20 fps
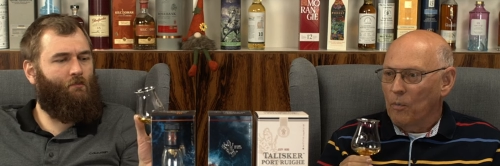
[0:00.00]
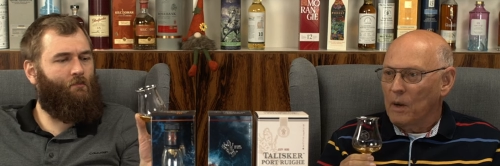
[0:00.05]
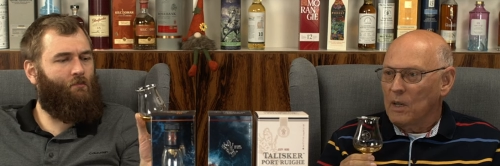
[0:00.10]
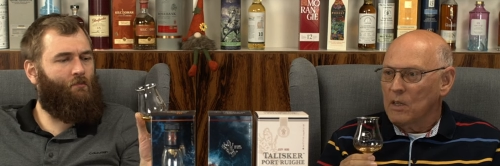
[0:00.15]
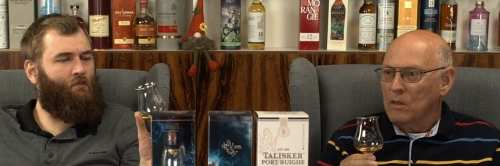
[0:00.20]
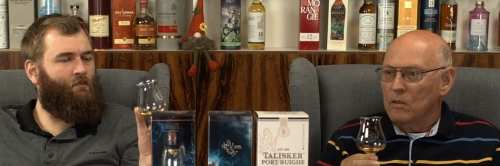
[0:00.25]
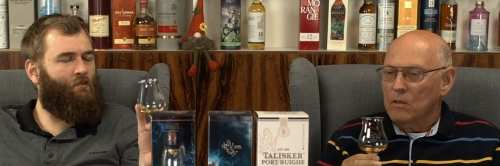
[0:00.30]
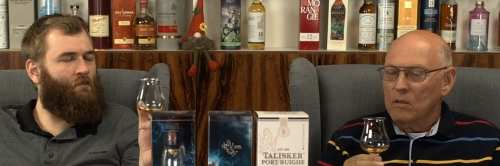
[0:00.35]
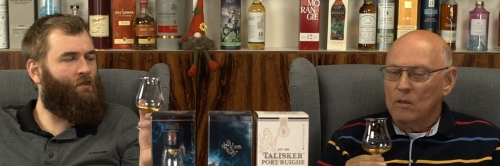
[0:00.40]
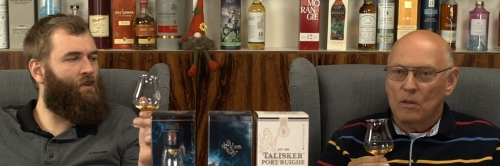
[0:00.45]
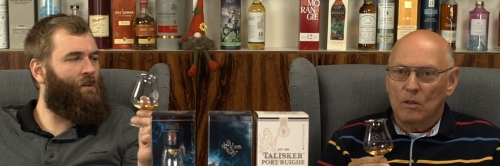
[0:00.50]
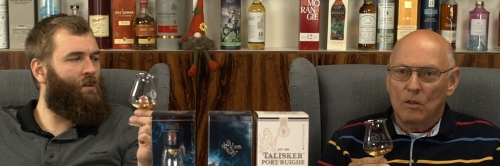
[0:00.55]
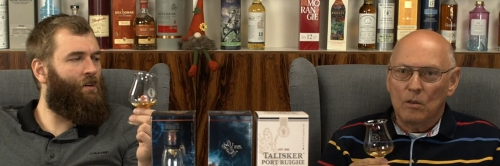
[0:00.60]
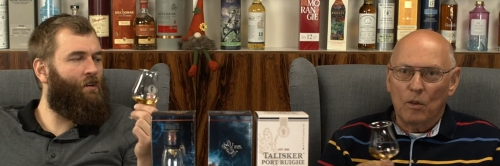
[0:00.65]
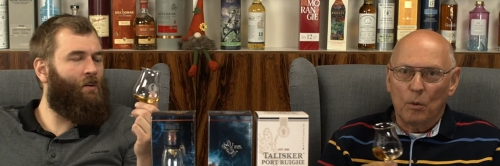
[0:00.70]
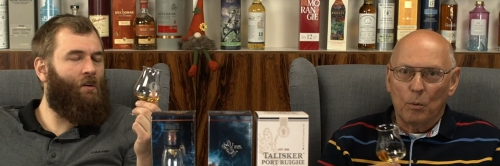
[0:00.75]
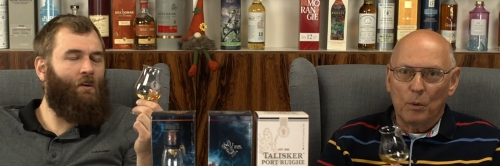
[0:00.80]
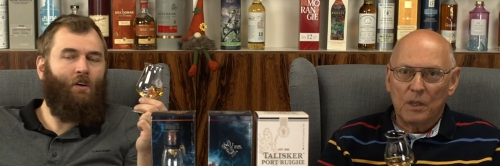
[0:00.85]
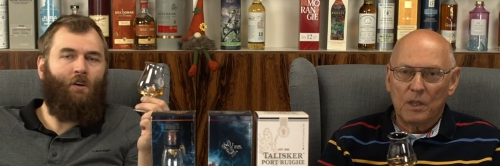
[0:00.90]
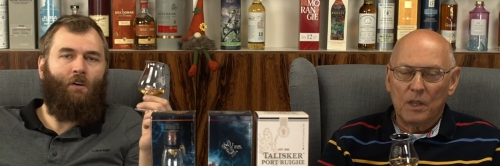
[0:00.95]
Speaker 1: but to
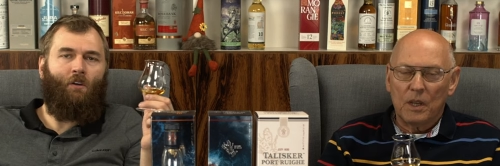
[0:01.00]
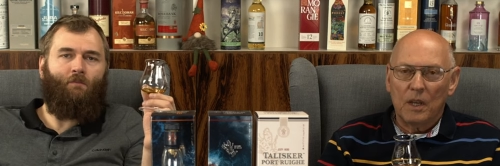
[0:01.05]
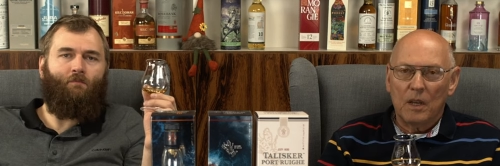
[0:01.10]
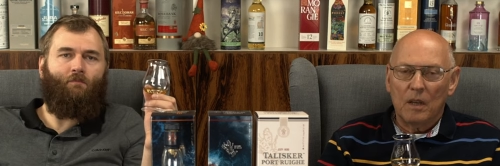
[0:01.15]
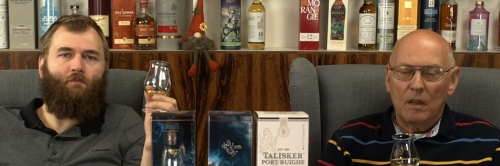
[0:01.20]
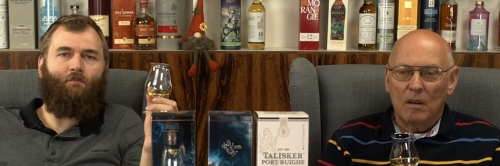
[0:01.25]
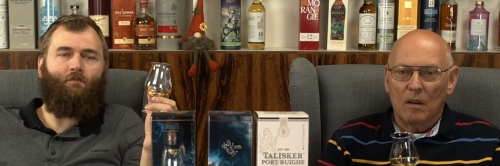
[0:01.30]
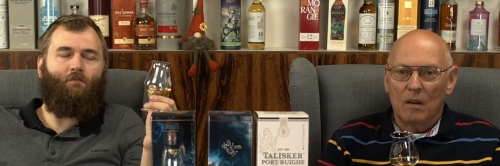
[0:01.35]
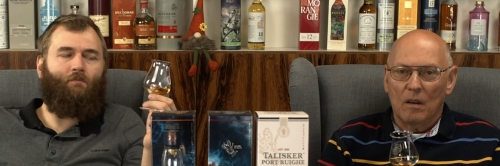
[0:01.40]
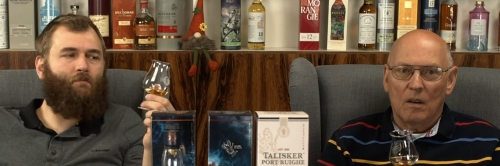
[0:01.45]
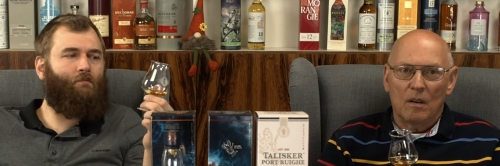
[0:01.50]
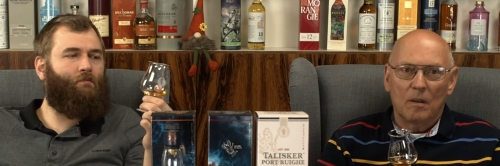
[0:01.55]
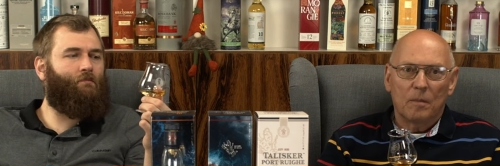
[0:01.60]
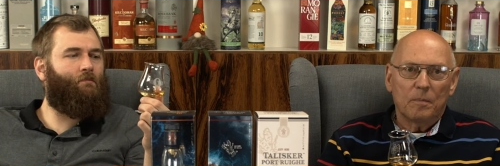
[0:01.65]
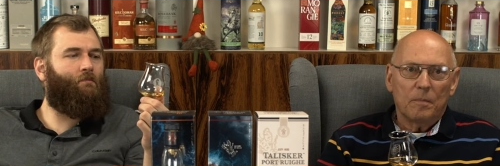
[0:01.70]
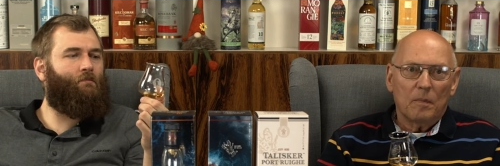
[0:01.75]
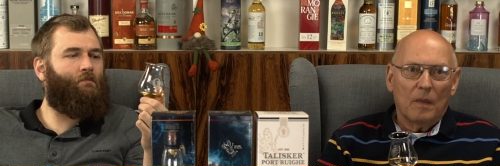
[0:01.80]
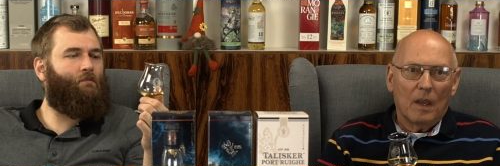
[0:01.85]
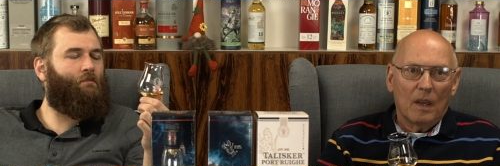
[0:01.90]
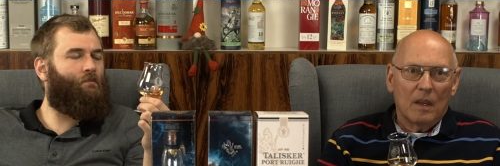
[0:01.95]
the whiskey, uh,
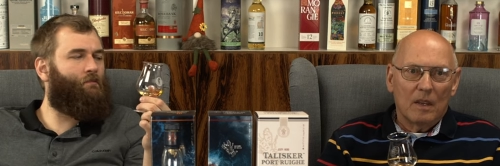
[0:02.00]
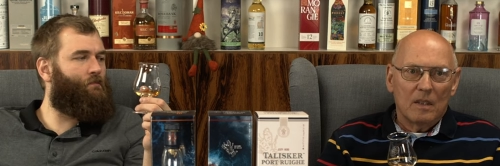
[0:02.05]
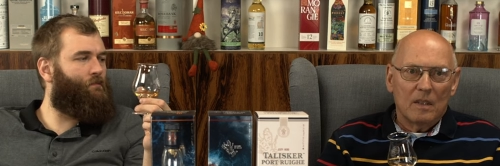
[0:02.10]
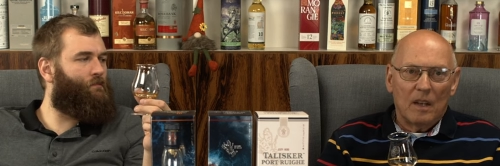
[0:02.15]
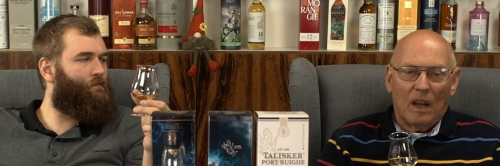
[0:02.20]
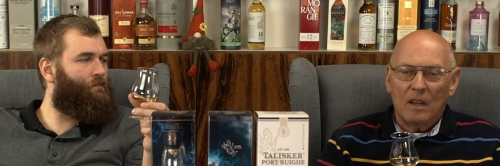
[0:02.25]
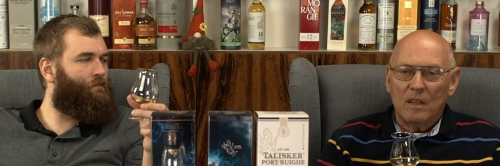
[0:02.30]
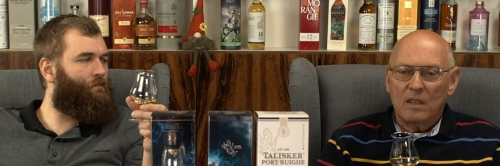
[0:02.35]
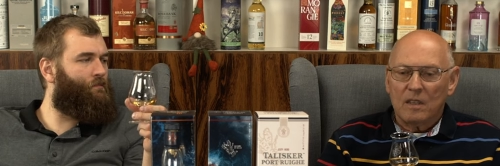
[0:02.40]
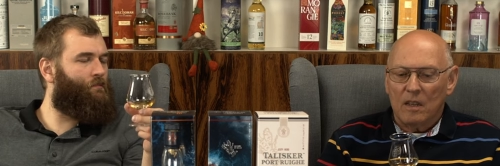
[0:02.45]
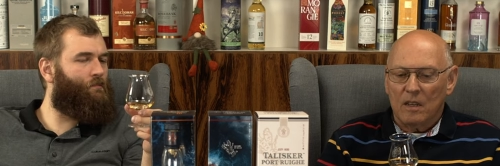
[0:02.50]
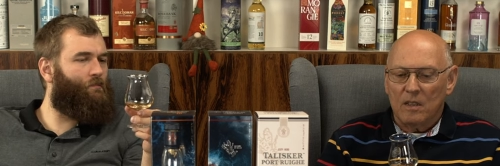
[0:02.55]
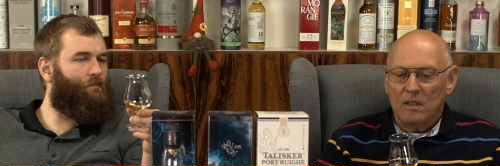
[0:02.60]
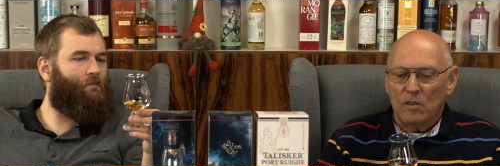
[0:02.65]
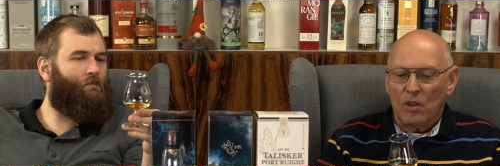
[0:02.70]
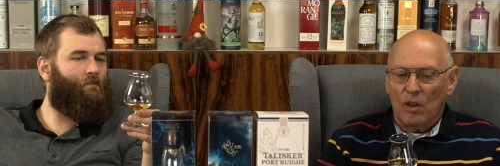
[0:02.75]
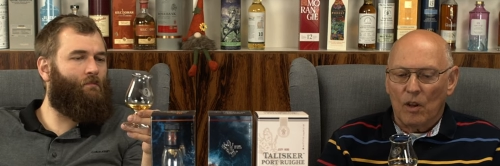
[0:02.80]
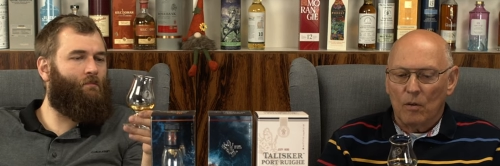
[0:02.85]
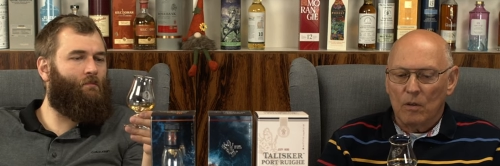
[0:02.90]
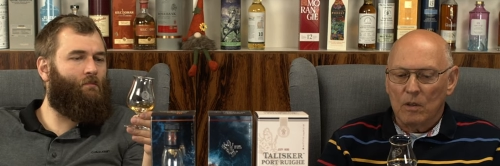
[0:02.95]
Talisker is
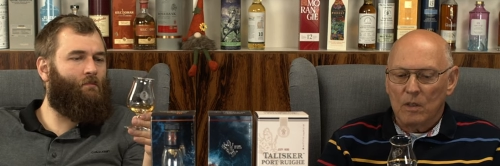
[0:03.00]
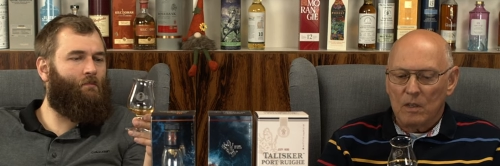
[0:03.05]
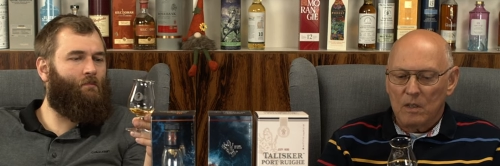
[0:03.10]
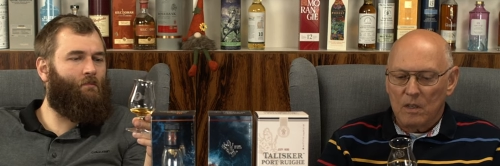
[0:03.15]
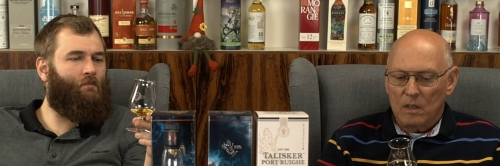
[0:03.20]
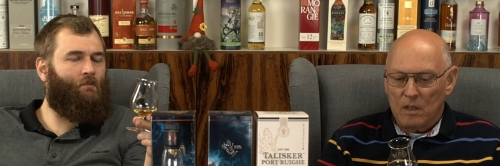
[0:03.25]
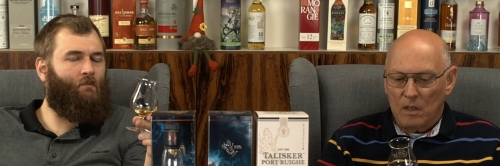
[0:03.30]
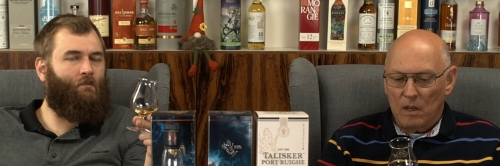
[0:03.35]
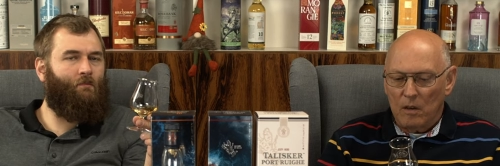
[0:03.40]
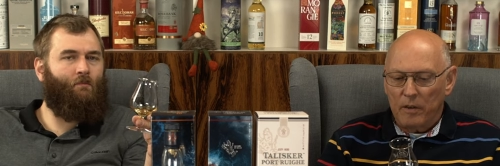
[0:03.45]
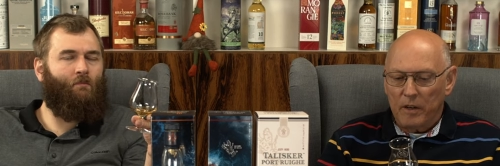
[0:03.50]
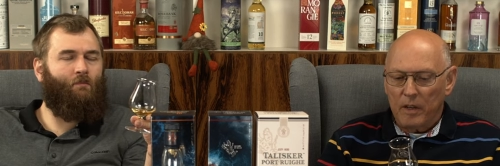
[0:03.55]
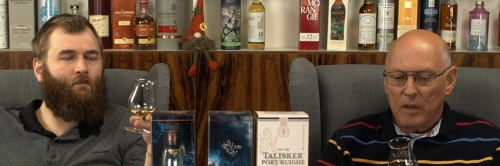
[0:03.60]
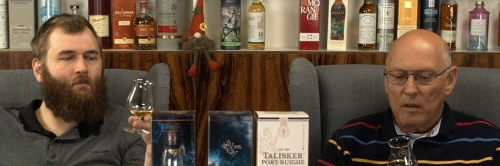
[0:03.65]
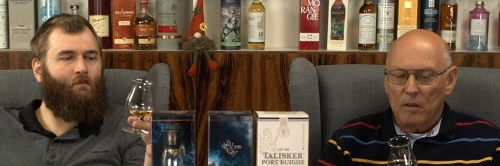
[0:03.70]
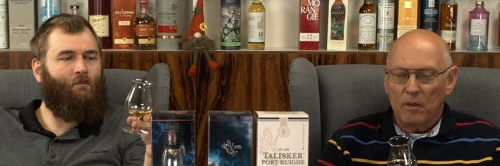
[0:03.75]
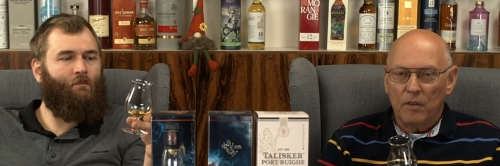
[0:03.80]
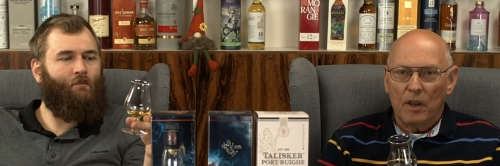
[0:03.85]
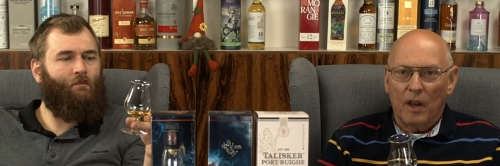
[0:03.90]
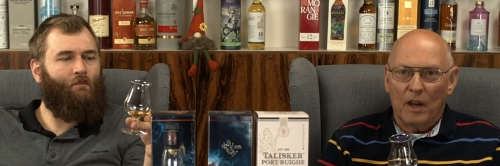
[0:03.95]
the oldest distillery
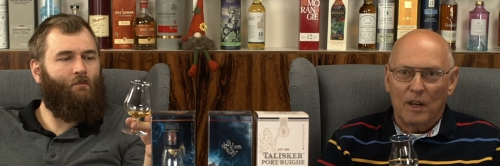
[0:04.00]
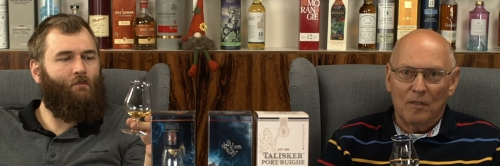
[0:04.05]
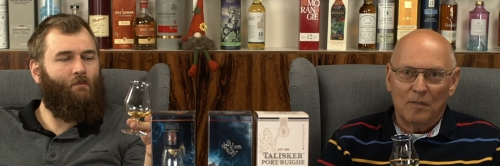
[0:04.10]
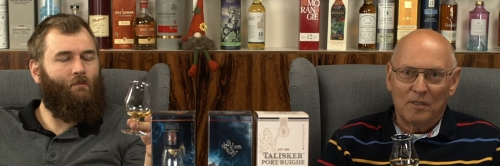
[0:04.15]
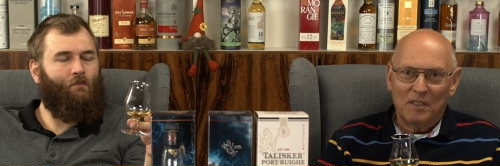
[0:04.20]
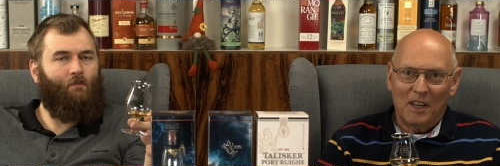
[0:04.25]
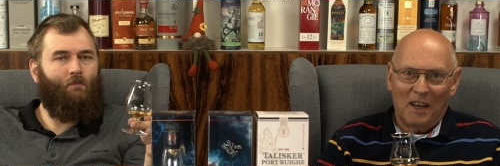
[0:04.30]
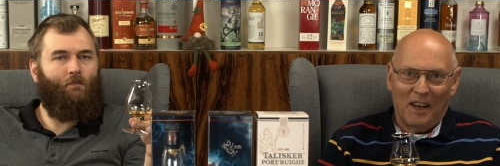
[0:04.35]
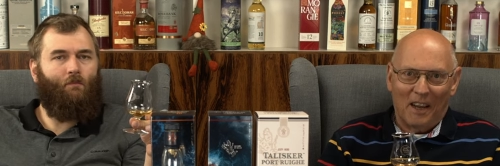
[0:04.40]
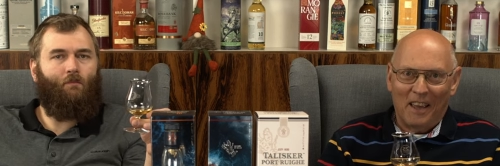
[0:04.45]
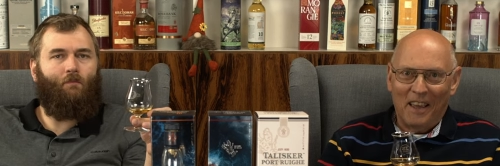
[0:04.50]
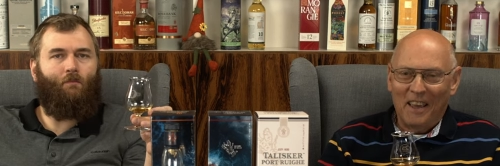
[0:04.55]
on the Isle of Skye